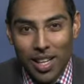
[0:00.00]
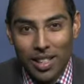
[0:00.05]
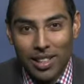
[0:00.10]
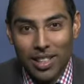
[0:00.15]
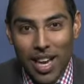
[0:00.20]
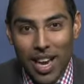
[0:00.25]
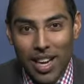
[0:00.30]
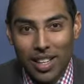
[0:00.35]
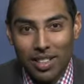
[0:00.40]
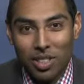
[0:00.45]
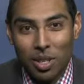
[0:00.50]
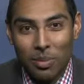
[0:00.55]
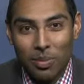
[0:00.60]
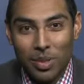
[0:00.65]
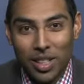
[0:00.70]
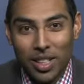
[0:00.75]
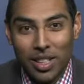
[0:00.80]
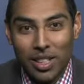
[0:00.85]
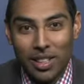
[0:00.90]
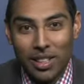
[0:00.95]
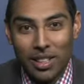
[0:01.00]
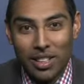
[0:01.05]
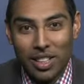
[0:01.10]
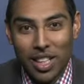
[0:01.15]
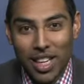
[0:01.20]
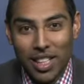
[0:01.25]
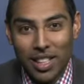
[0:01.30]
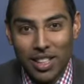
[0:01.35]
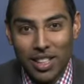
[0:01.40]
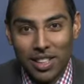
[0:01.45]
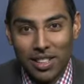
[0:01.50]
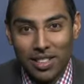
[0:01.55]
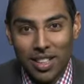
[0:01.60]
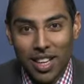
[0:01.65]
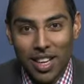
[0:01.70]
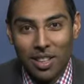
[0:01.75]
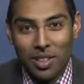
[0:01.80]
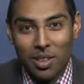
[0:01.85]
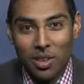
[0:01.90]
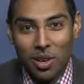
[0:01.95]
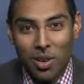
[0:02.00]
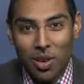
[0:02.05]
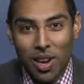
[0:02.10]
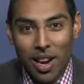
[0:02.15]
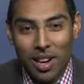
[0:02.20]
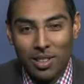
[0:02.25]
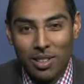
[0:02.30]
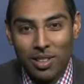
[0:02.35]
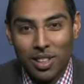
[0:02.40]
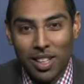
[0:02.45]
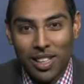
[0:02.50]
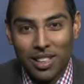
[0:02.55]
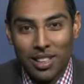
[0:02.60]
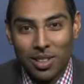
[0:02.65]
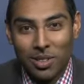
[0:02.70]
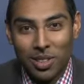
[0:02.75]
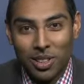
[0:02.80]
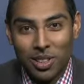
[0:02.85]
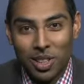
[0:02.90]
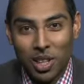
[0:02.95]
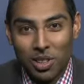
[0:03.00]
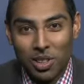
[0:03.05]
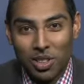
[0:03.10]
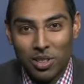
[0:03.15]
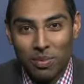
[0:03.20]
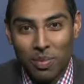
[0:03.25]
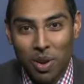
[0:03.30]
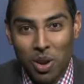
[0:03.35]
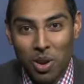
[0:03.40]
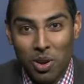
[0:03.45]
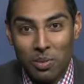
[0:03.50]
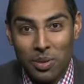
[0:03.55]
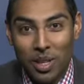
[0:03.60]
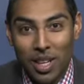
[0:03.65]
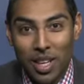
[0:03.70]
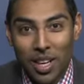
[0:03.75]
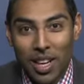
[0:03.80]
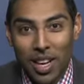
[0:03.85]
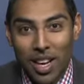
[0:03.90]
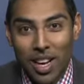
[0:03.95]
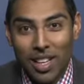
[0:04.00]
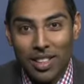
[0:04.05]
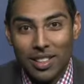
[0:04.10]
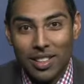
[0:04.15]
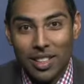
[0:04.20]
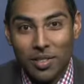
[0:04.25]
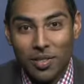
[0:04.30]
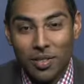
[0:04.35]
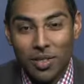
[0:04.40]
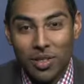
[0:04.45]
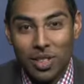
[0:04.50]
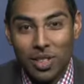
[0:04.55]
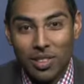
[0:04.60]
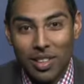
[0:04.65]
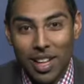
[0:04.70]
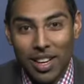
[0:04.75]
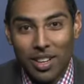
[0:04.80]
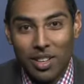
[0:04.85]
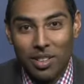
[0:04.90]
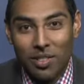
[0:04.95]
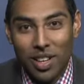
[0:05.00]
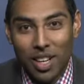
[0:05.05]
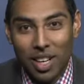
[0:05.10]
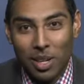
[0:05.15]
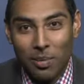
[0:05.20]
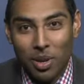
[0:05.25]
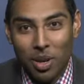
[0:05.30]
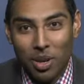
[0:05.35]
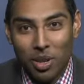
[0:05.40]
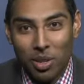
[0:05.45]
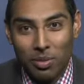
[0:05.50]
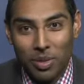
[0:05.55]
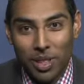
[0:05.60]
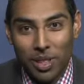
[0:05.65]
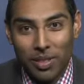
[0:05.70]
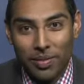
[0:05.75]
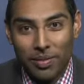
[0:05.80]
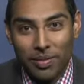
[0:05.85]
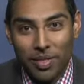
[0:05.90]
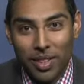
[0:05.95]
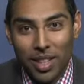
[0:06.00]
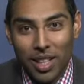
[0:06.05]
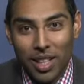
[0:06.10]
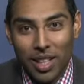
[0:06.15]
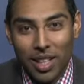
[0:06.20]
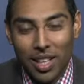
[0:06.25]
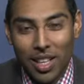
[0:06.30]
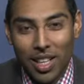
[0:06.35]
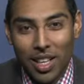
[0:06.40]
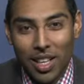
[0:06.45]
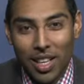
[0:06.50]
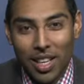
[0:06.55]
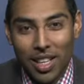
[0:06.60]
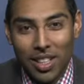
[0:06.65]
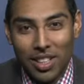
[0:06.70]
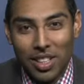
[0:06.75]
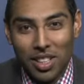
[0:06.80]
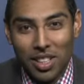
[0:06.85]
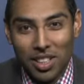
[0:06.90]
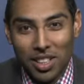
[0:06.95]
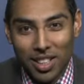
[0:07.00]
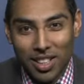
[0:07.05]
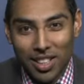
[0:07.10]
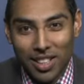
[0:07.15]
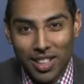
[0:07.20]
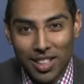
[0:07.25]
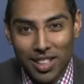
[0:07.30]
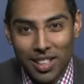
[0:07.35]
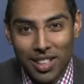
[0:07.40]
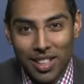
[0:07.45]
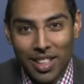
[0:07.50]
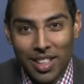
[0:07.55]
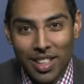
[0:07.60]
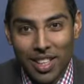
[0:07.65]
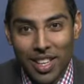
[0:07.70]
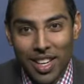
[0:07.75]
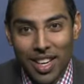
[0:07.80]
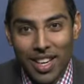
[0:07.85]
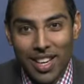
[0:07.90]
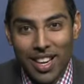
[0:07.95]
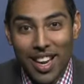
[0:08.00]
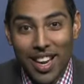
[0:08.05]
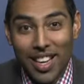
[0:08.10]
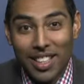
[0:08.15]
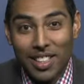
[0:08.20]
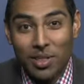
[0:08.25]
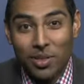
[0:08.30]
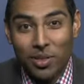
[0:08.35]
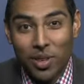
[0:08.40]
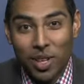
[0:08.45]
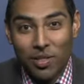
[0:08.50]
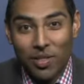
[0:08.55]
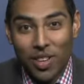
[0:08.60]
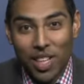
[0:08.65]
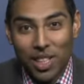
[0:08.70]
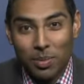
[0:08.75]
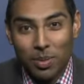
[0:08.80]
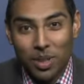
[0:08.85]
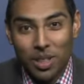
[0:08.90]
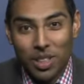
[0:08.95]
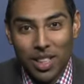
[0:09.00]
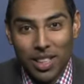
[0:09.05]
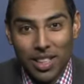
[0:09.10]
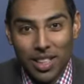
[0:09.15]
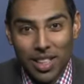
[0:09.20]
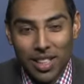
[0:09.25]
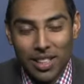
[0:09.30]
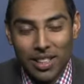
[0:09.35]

as the anatomic changes that occur as a result of POEM are different to that of helimyotomy. Additionally, an anti-reflux procedure